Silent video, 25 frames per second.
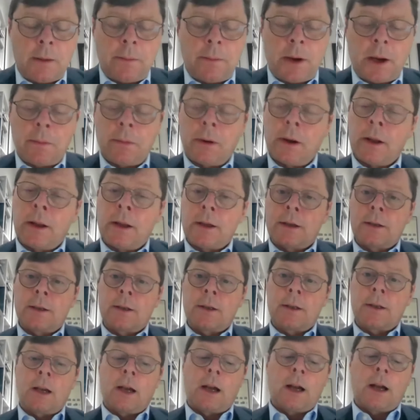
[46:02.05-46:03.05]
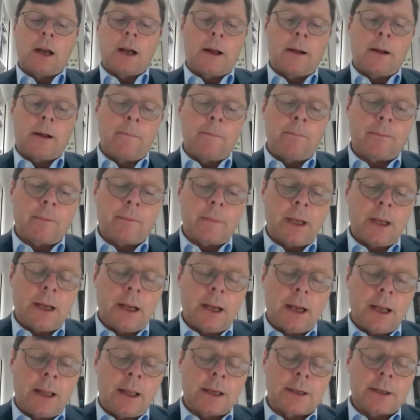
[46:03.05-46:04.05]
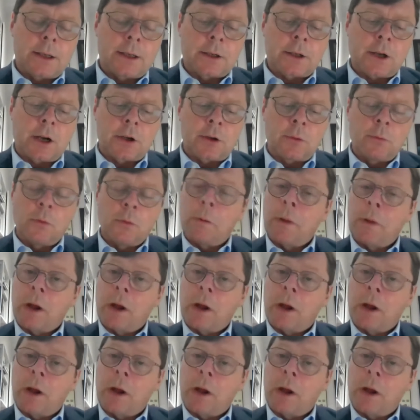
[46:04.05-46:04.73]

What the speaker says: people in this discussion